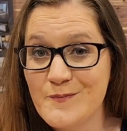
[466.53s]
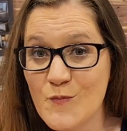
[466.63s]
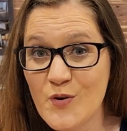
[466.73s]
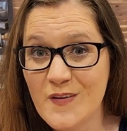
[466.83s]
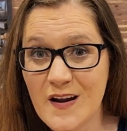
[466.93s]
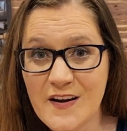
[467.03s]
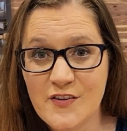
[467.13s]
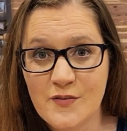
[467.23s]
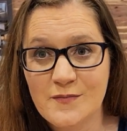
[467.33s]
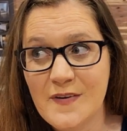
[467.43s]
more than I
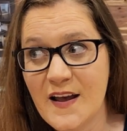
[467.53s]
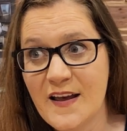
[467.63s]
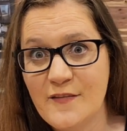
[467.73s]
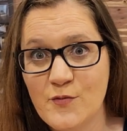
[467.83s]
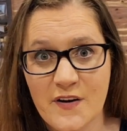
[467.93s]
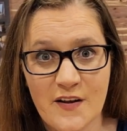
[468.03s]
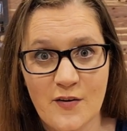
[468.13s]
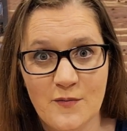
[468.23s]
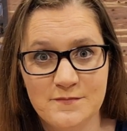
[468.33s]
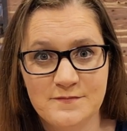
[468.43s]
do. I have one at
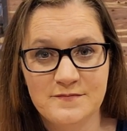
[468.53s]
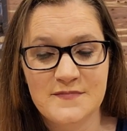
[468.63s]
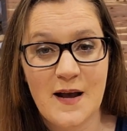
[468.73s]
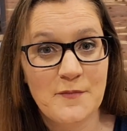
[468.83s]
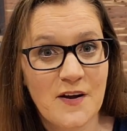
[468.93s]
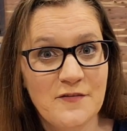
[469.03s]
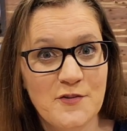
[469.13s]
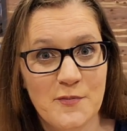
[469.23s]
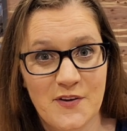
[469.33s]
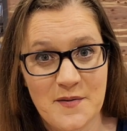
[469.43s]
home. I'm
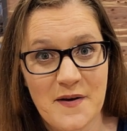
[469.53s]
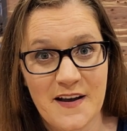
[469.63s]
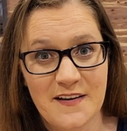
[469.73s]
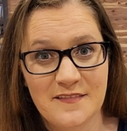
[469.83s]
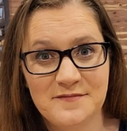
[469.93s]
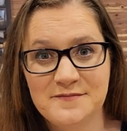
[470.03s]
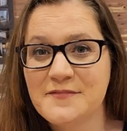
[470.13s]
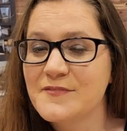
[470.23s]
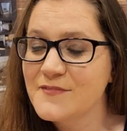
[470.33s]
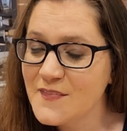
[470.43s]
comfortable in mine.
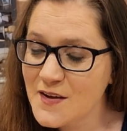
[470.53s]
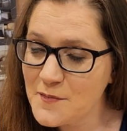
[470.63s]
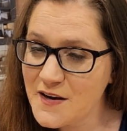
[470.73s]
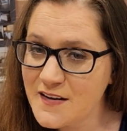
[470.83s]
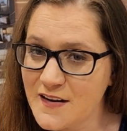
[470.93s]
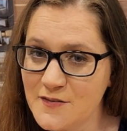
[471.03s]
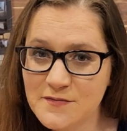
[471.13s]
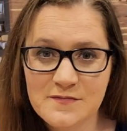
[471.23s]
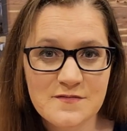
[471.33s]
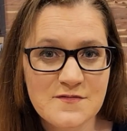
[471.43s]
Come on
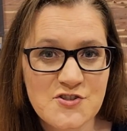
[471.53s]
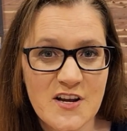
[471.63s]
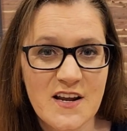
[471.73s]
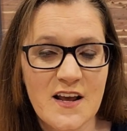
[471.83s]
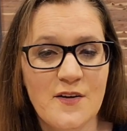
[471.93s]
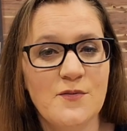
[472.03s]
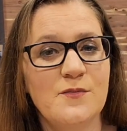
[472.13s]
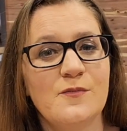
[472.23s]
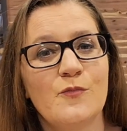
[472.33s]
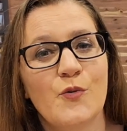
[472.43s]
down, check it out.
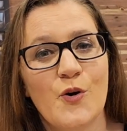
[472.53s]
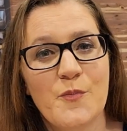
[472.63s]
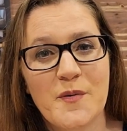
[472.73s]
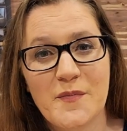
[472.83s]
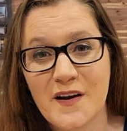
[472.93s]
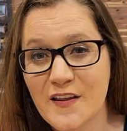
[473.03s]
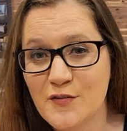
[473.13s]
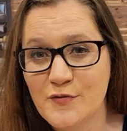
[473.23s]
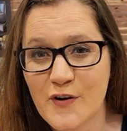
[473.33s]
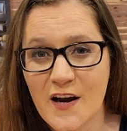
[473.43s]
We're open Monday
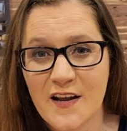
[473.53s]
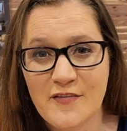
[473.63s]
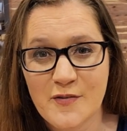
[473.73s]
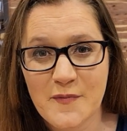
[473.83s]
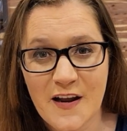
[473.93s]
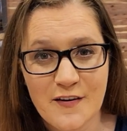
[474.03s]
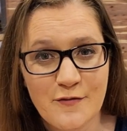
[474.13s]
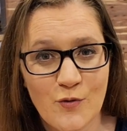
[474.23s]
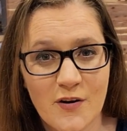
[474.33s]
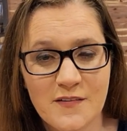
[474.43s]
through Friday from 9 to
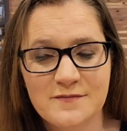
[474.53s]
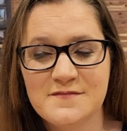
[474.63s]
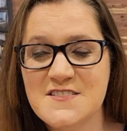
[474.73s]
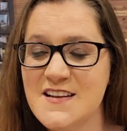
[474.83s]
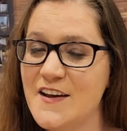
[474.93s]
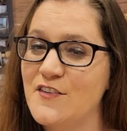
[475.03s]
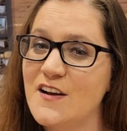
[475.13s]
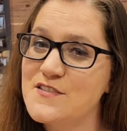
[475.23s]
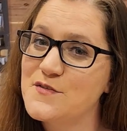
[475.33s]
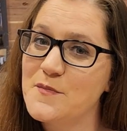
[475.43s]
4,
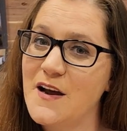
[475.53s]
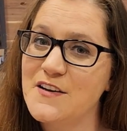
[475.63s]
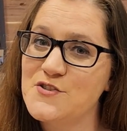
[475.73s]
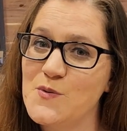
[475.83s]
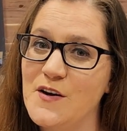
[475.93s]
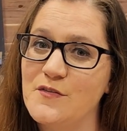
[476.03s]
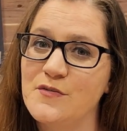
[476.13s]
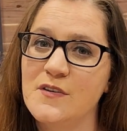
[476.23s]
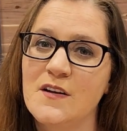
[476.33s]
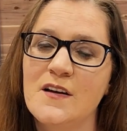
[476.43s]
Saturdays from 9 to 12.
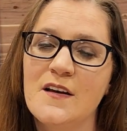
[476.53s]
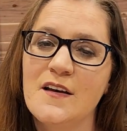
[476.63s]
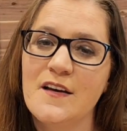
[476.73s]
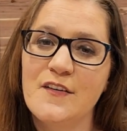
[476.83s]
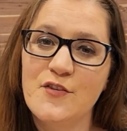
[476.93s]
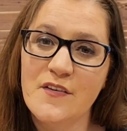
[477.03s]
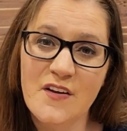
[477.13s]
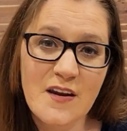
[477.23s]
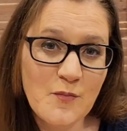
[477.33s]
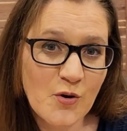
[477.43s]
If you have
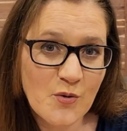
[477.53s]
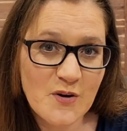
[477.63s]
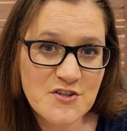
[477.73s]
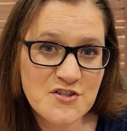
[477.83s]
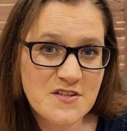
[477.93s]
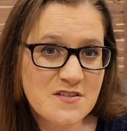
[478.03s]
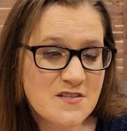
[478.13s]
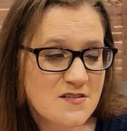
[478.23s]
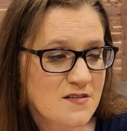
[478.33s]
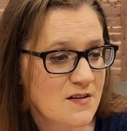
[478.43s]
any more
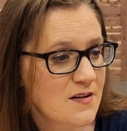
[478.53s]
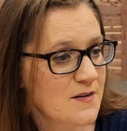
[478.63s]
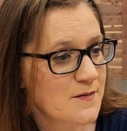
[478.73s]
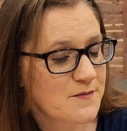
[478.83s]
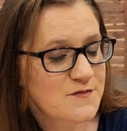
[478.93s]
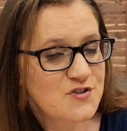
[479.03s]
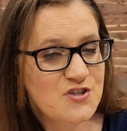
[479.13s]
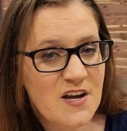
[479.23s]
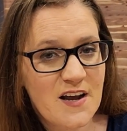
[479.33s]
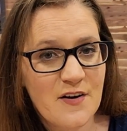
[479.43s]
questions,
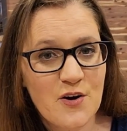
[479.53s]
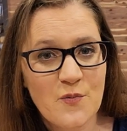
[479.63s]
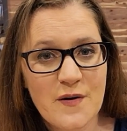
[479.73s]
check out our